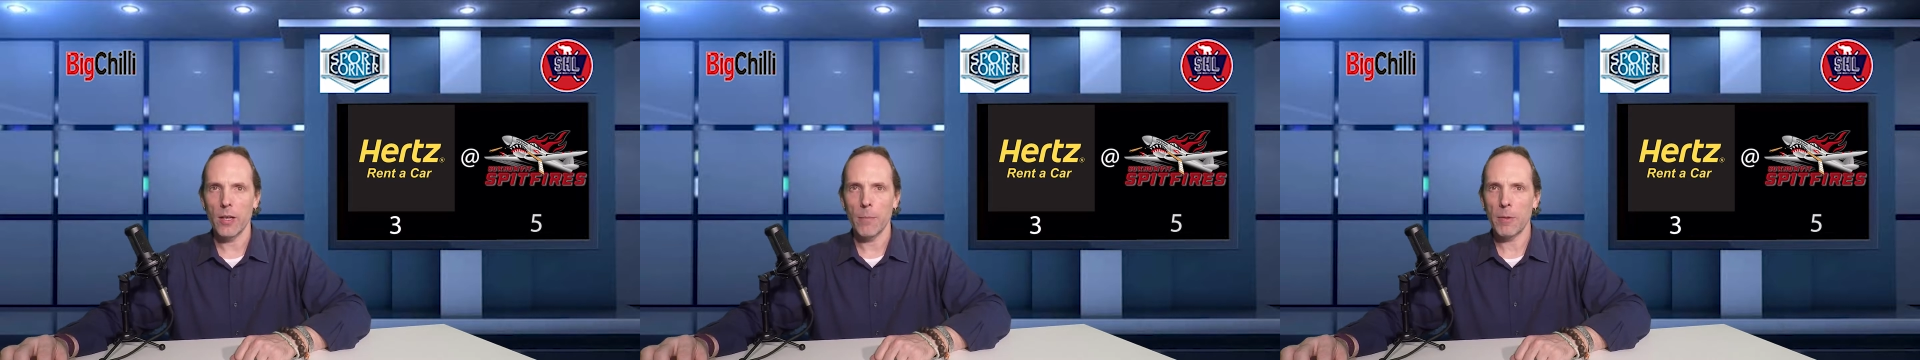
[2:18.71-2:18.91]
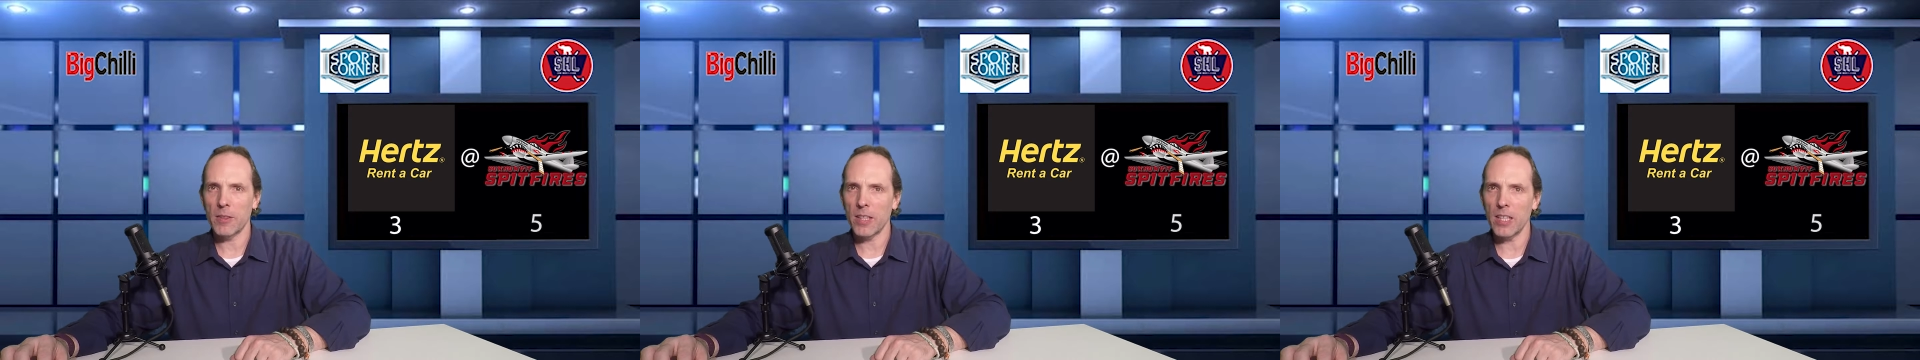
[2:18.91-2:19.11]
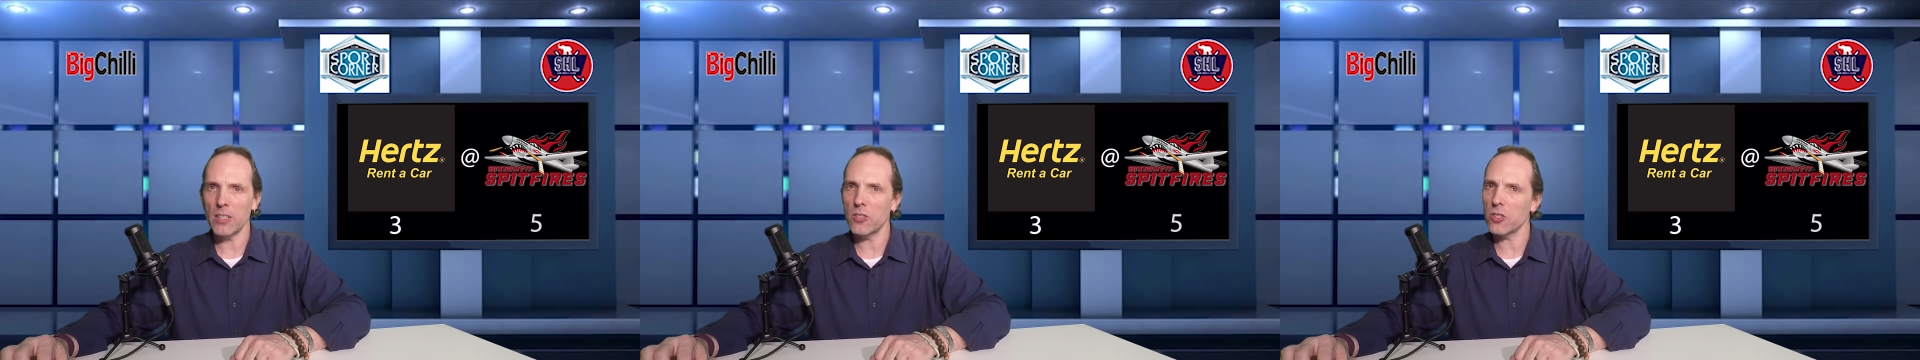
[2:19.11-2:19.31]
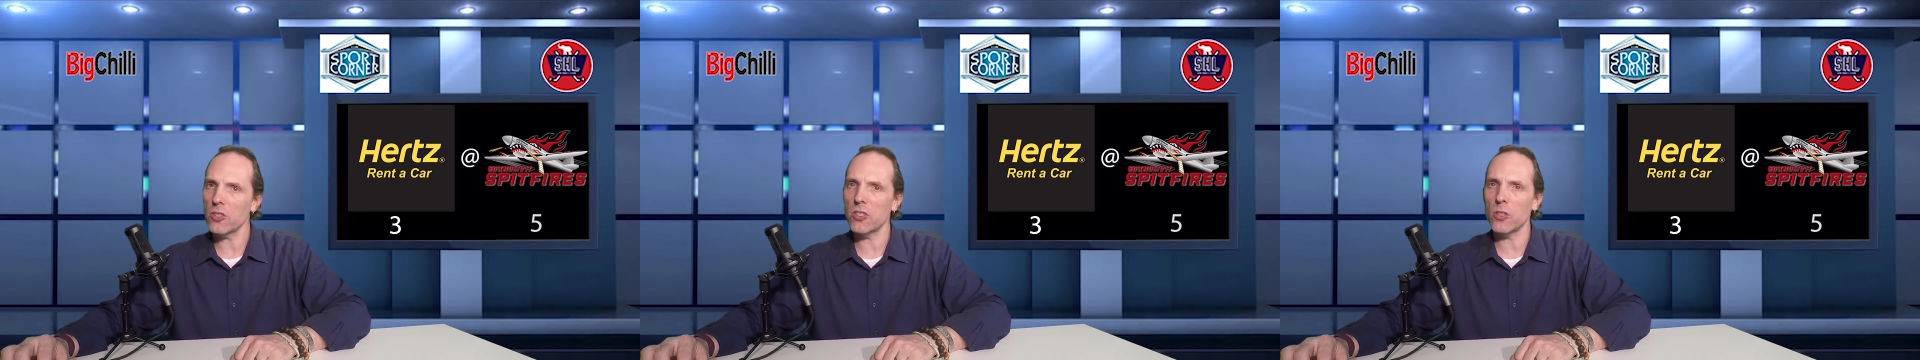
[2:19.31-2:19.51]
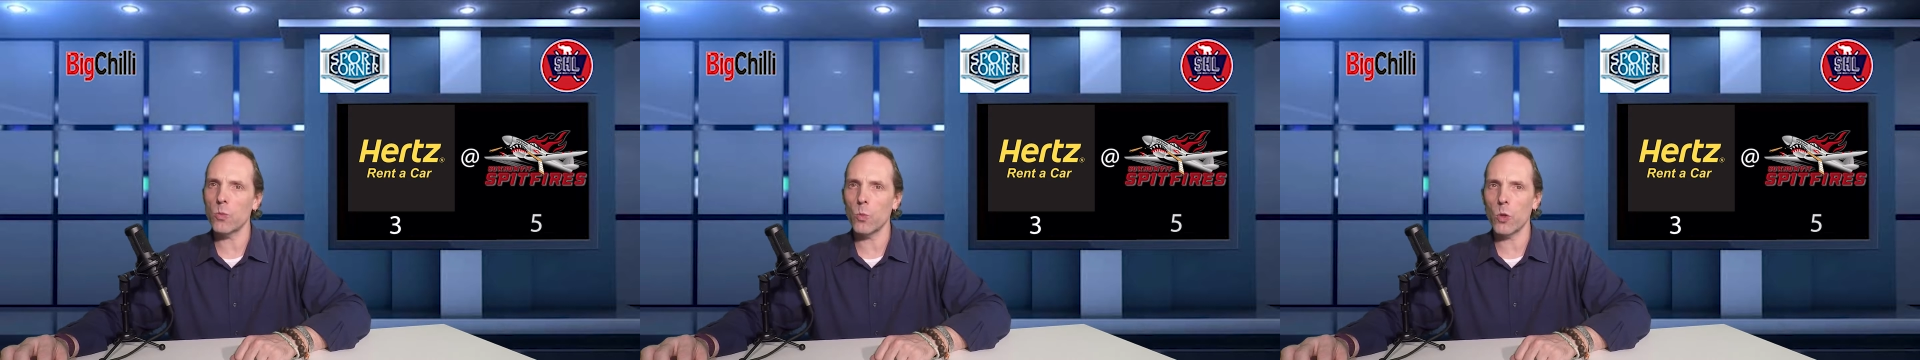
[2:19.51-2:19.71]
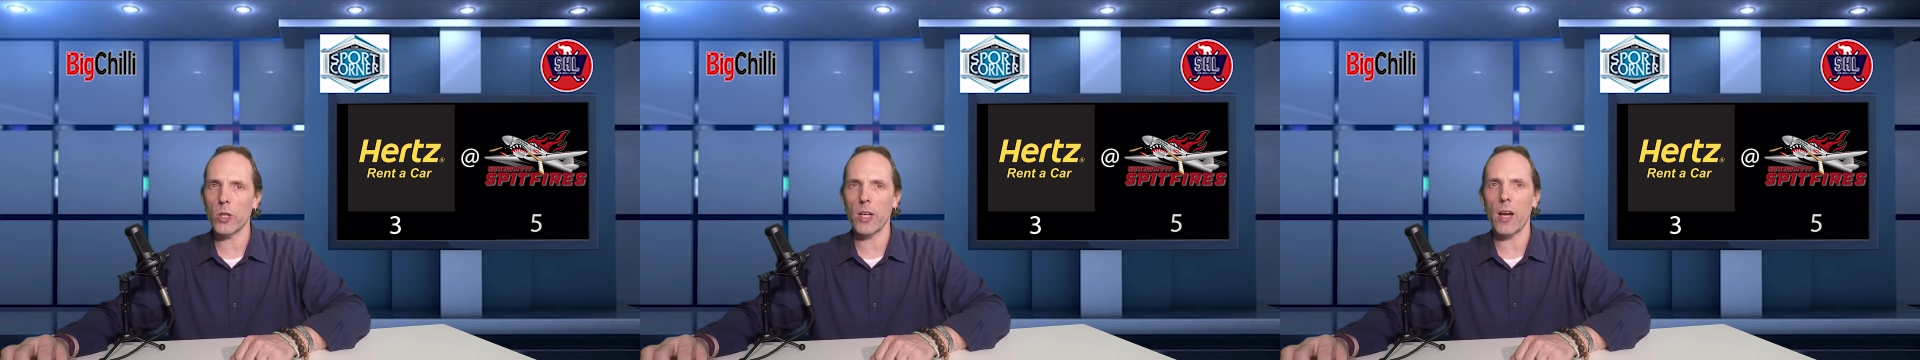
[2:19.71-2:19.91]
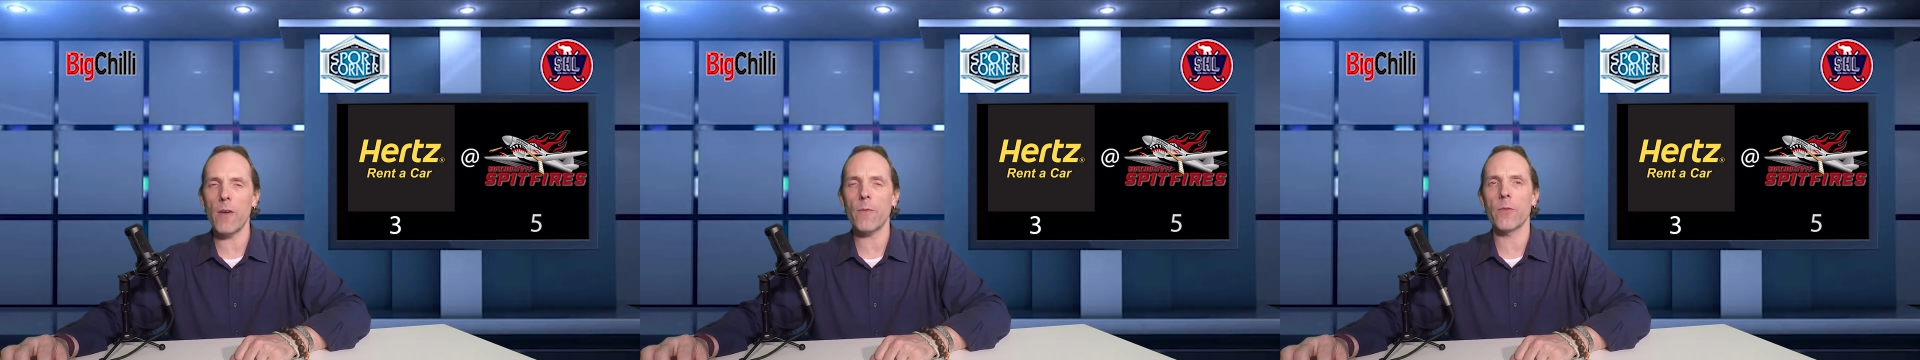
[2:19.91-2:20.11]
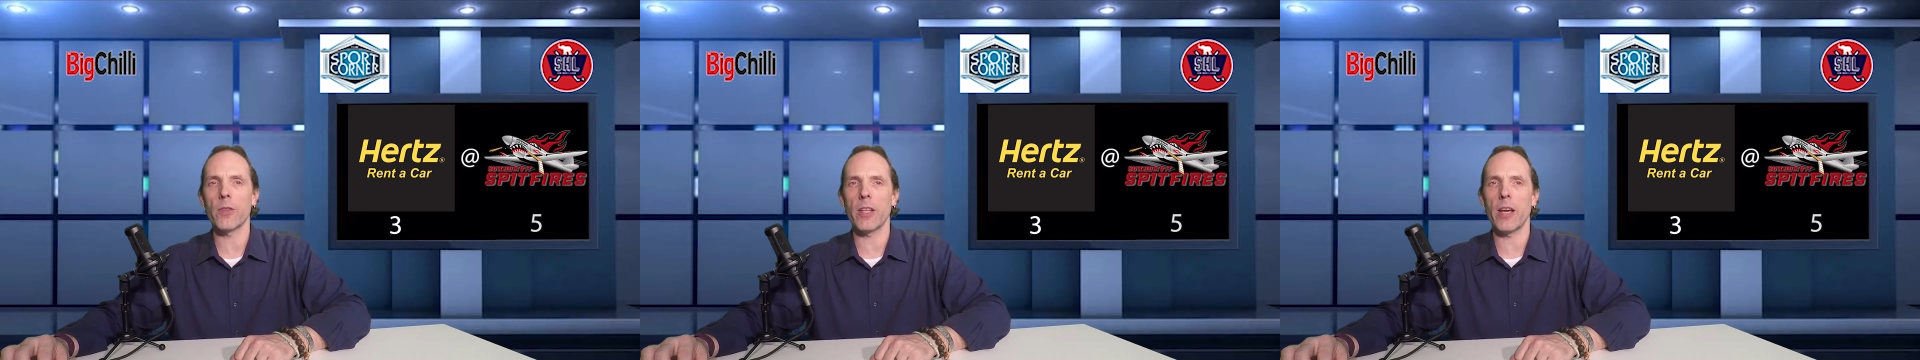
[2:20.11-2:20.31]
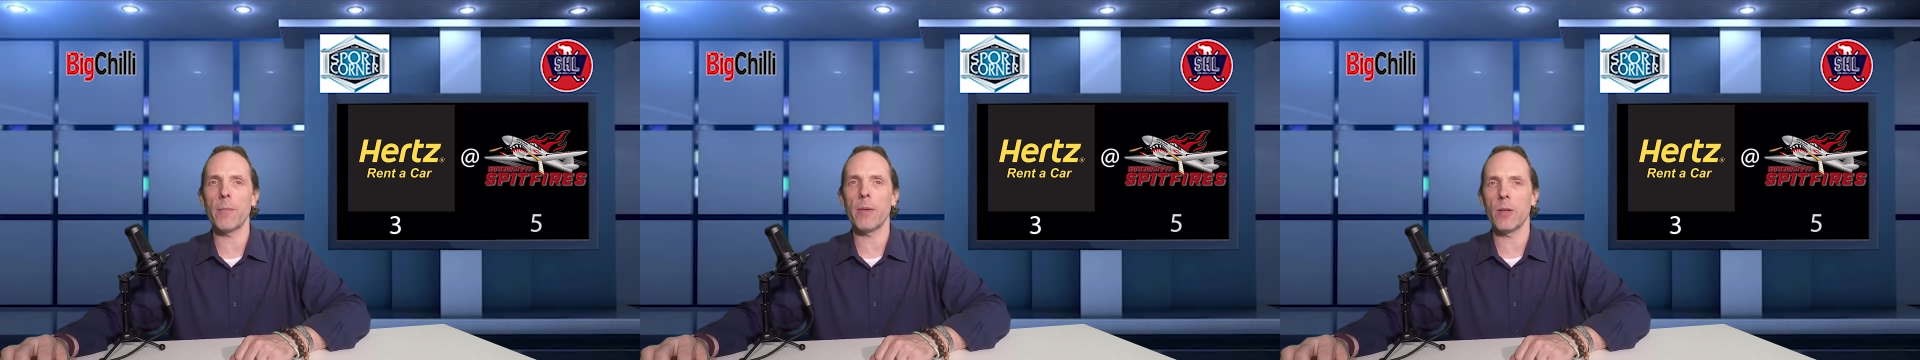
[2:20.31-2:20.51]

but things just didn't work out for them,